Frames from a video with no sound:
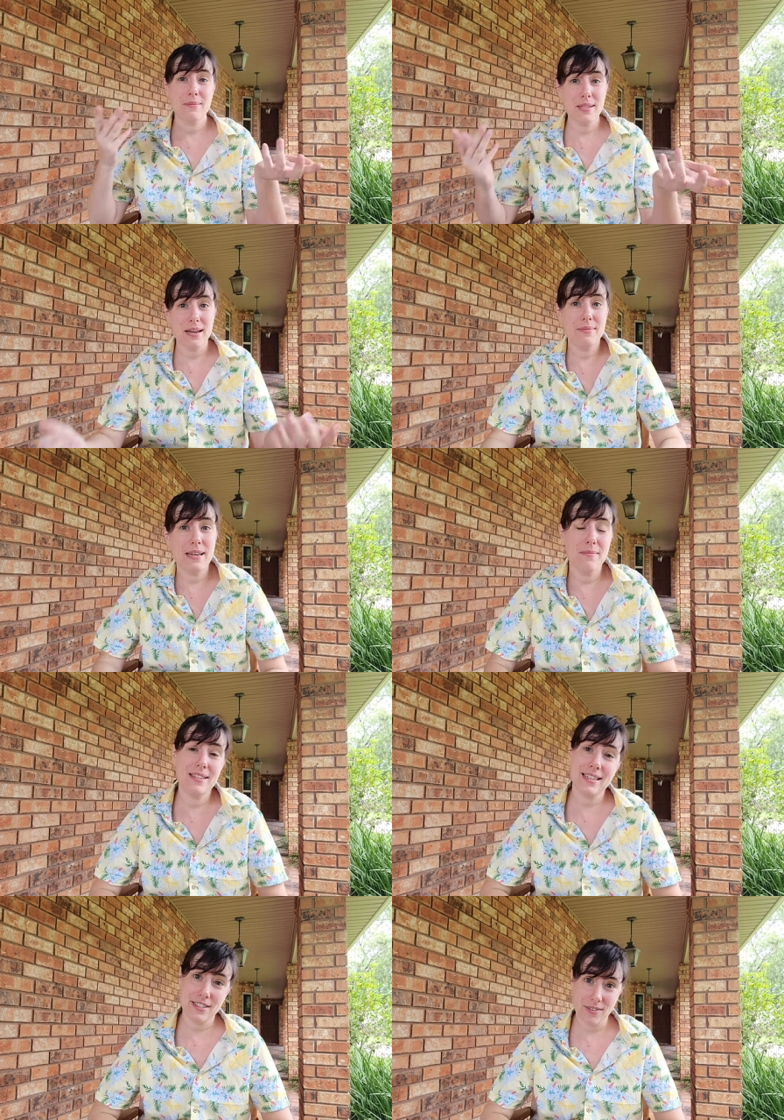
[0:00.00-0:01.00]
Sometimes that
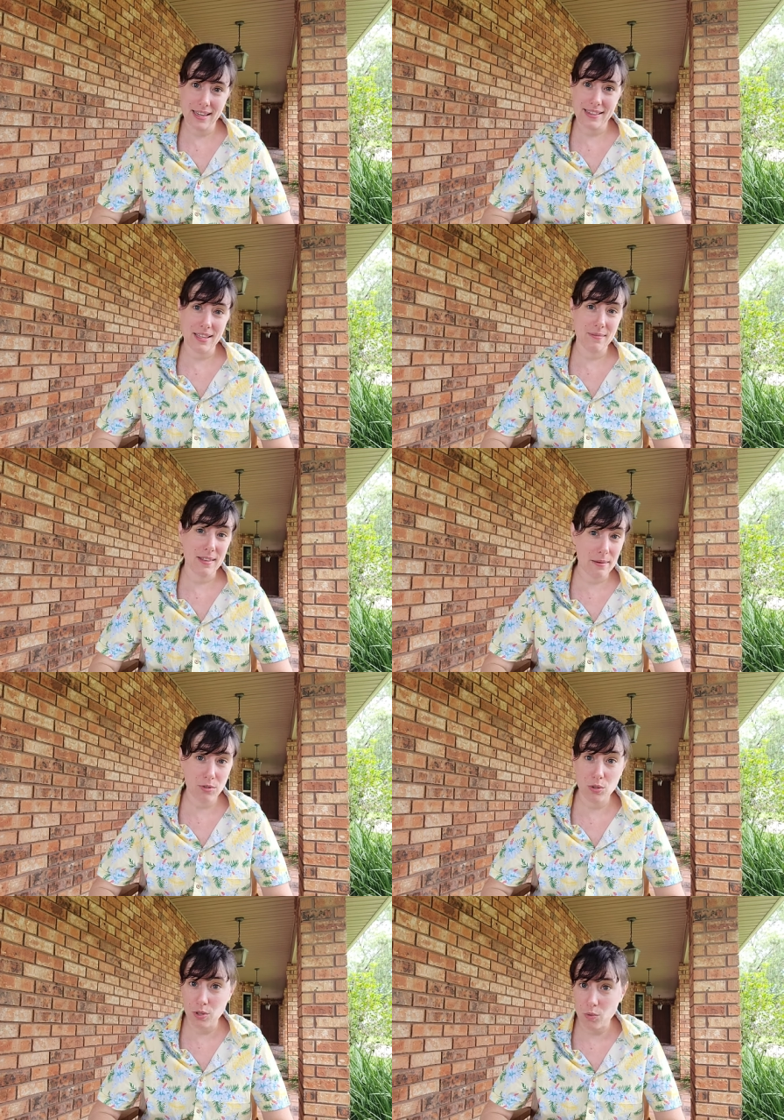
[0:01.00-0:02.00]
means I donate
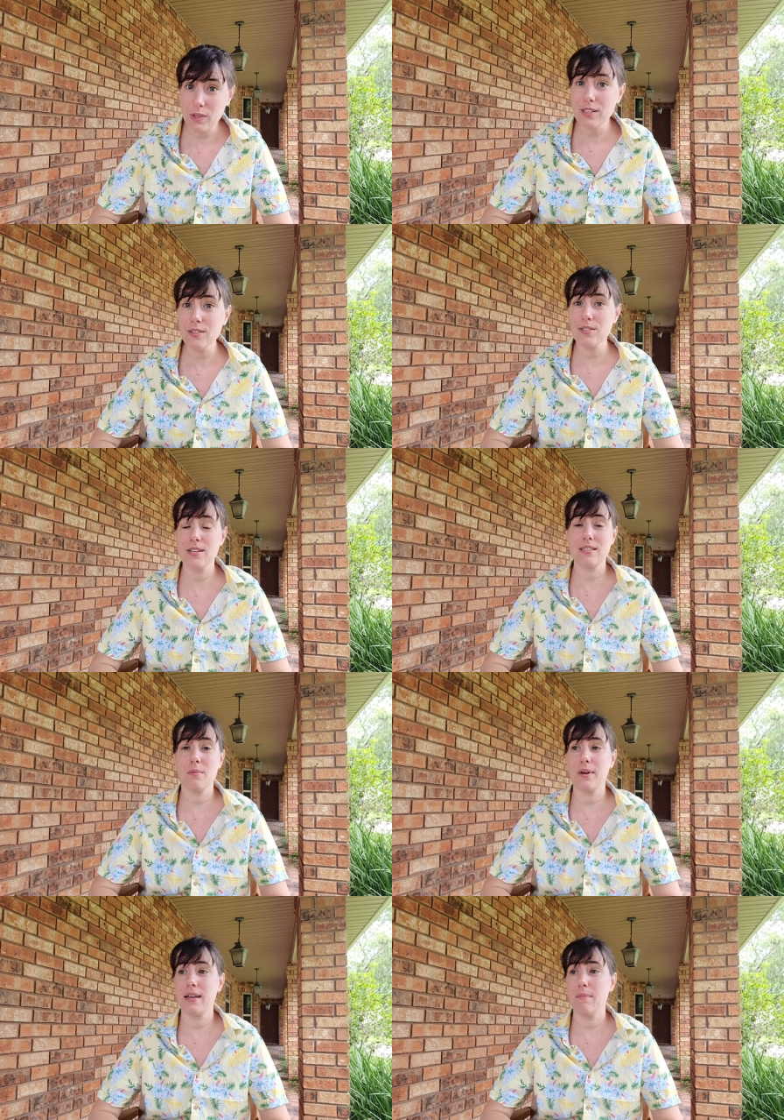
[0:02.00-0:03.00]
them to Goodwill so that
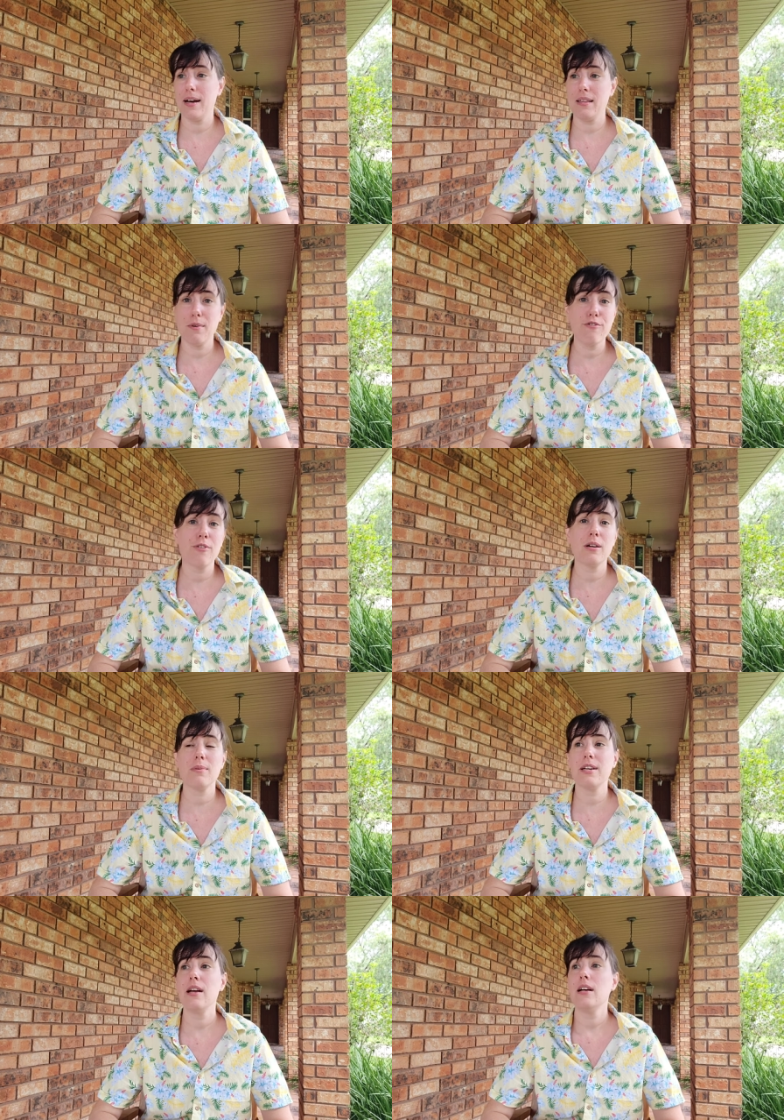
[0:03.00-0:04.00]
someone can buy them
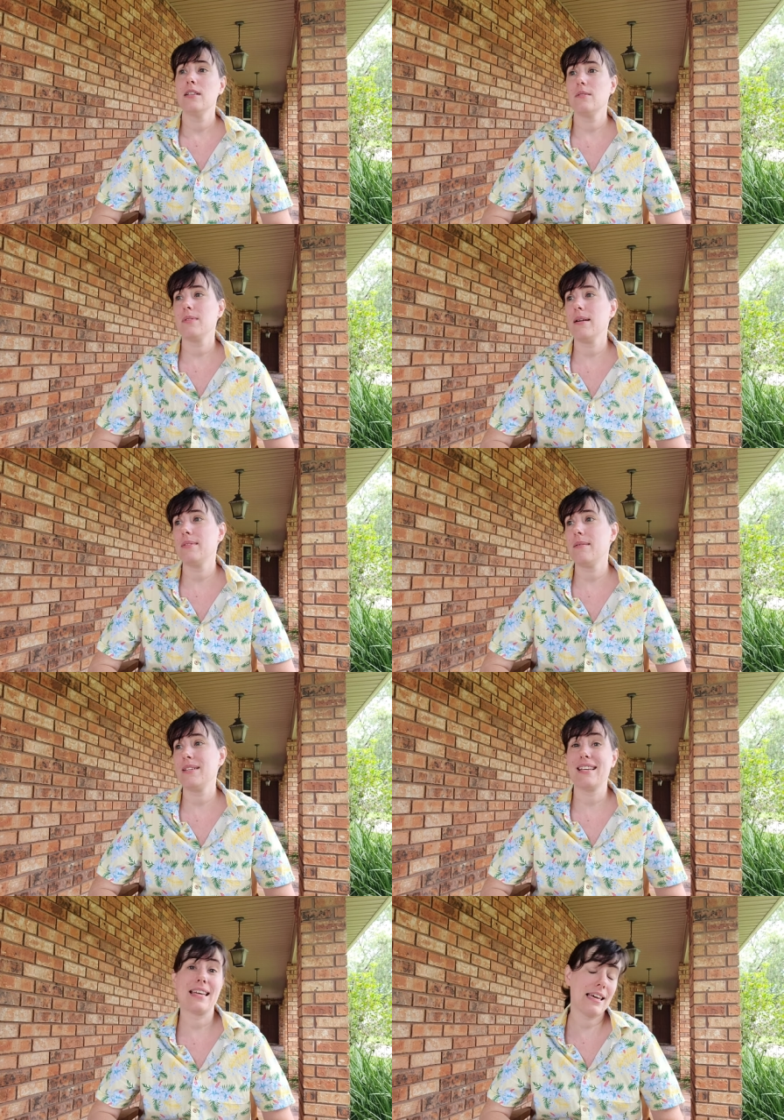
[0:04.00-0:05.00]
affordably. Sometimes that
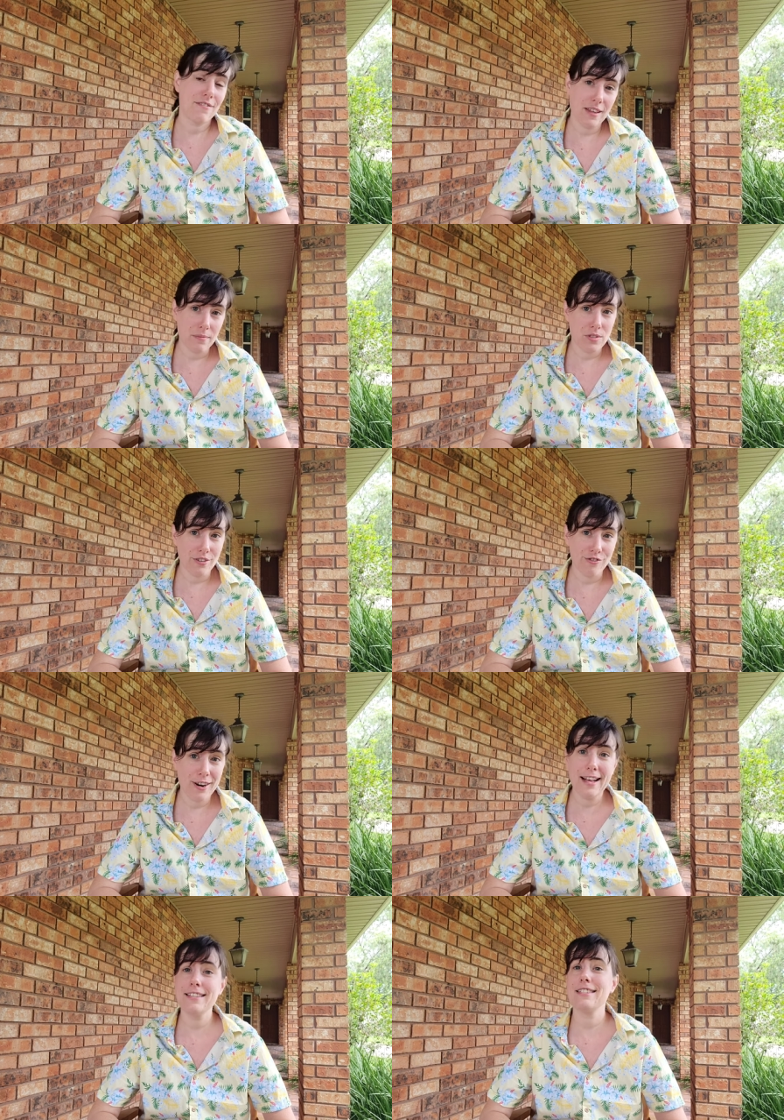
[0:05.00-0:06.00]
means I give them to
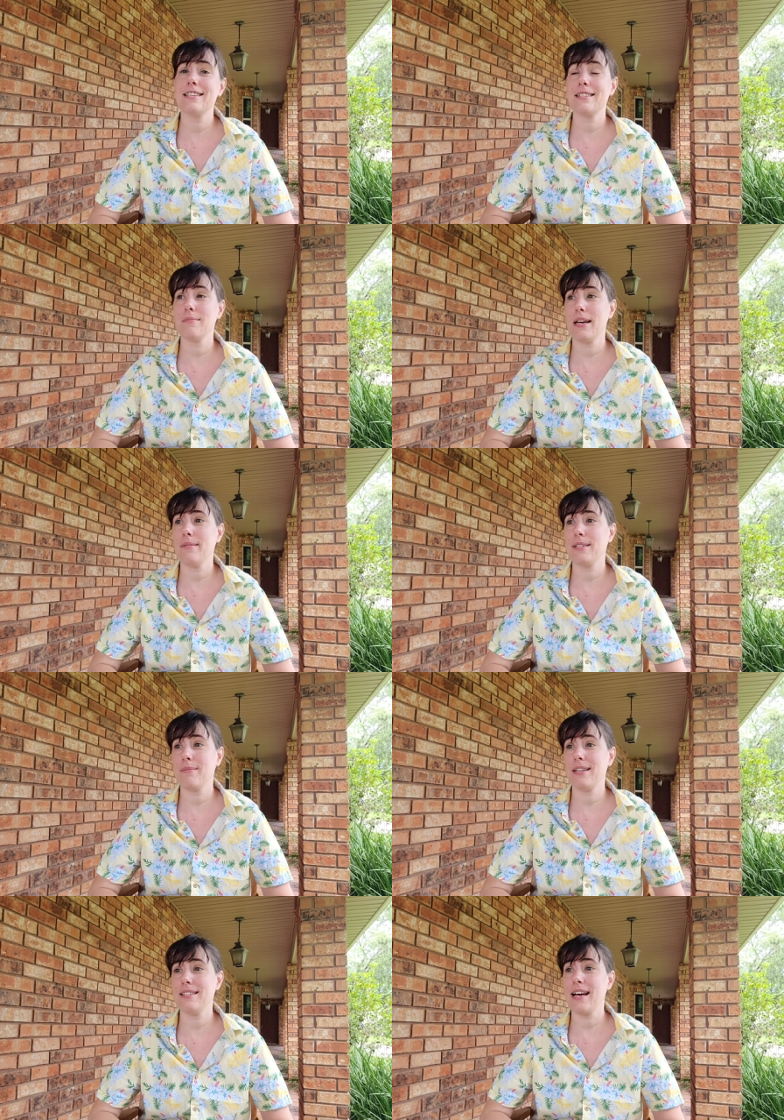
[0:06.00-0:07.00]
friends. Sometimes
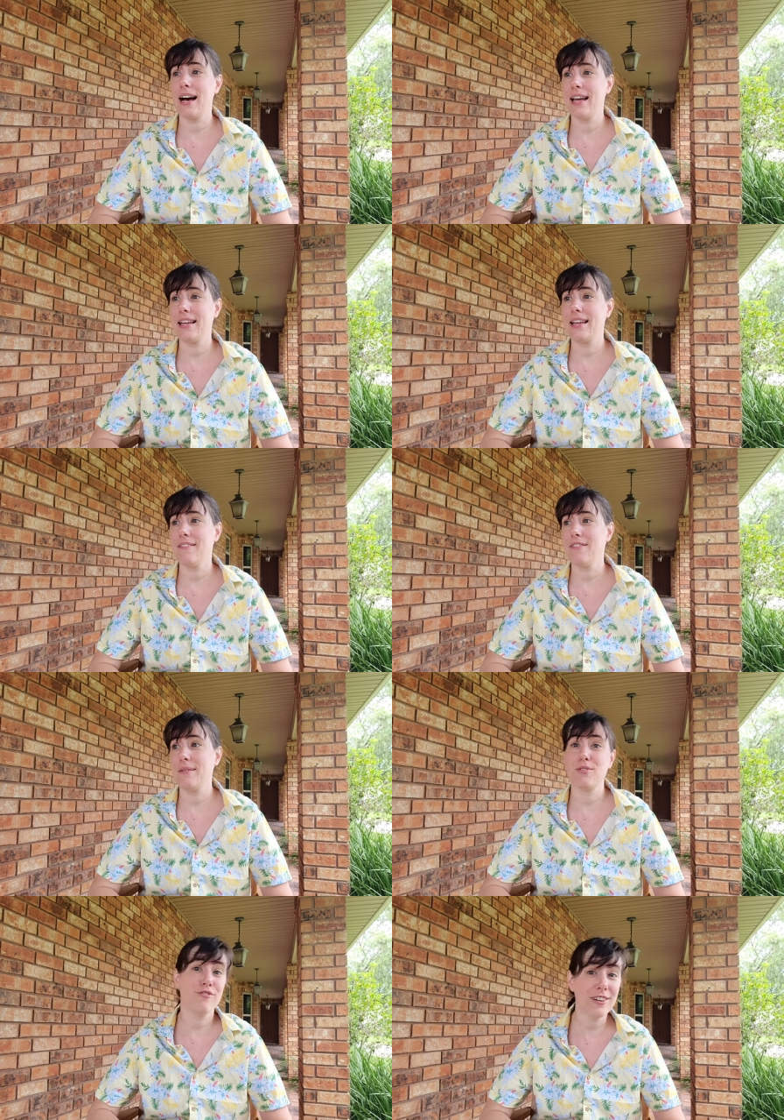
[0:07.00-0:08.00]
it means I give
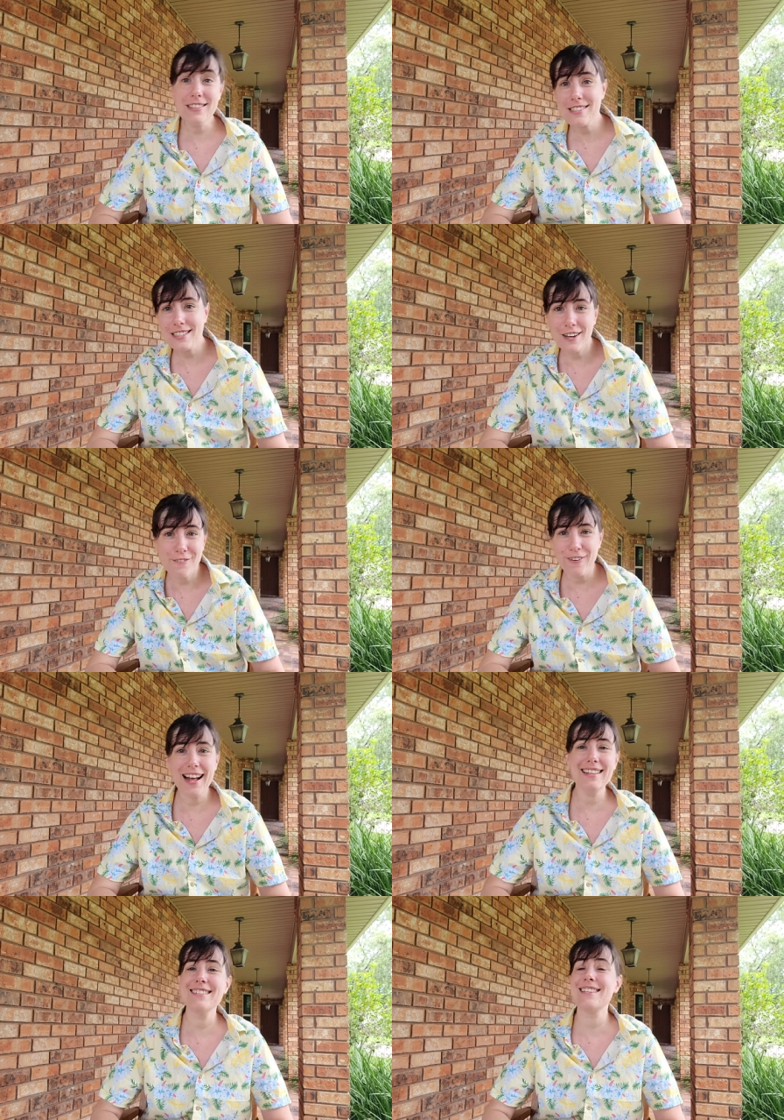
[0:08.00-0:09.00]
them to friends of
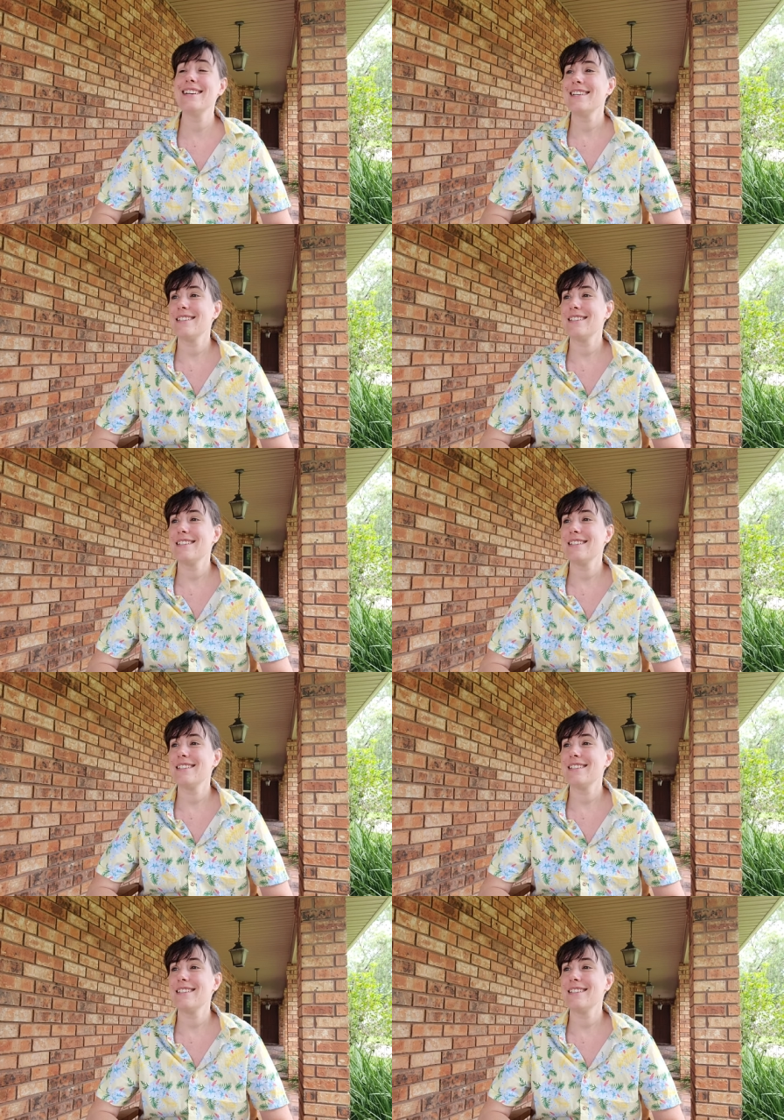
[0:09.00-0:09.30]
friends.